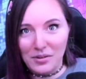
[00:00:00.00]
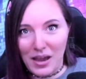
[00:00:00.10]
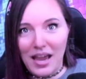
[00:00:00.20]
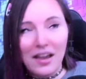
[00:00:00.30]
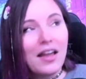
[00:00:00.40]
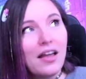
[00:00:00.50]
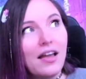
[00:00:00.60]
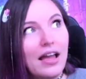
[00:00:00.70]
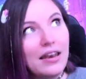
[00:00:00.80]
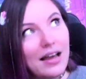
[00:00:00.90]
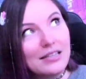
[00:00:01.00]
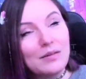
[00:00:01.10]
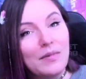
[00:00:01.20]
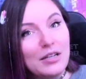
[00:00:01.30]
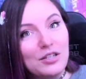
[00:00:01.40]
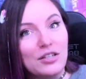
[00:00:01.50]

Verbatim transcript: okay? And not to mention